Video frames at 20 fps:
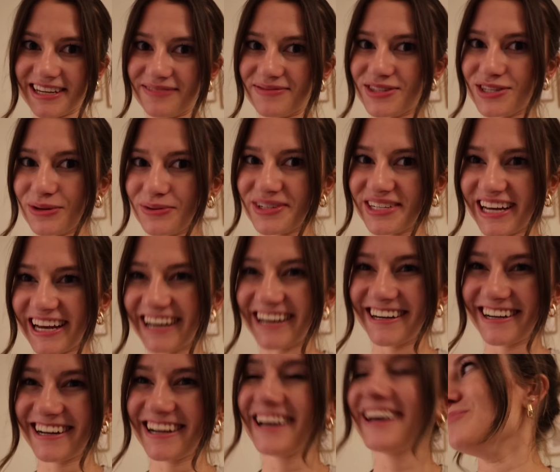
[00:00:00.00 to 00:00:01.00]
I'm so
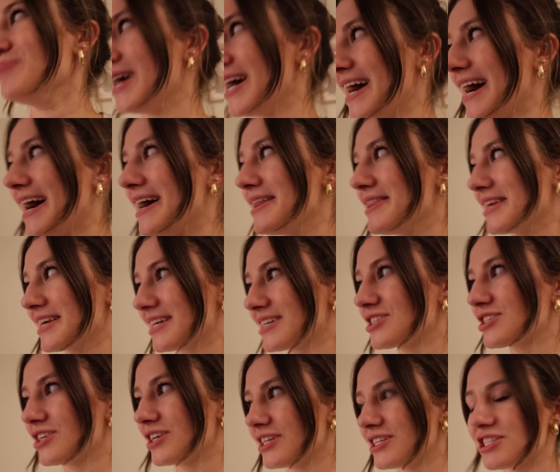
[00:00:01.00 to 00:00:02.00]
tired, but I think
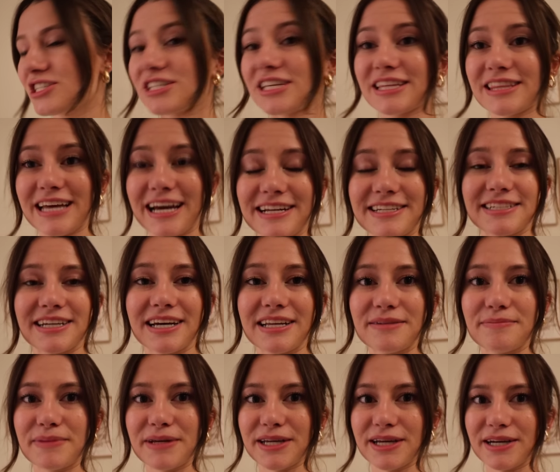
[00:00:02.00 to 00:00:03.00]
it's good just get that
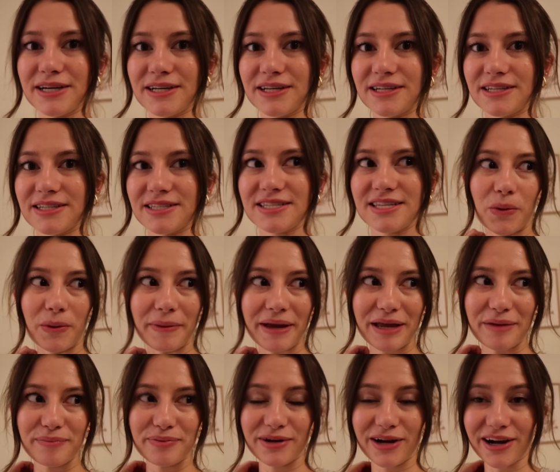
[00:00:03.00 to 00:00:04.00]
done because we're
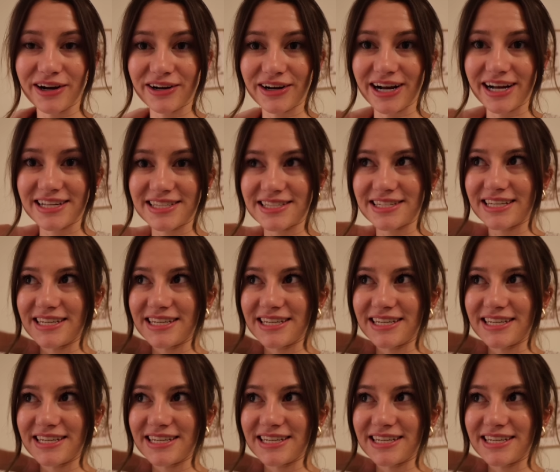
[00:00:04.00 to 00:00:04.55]
making progress.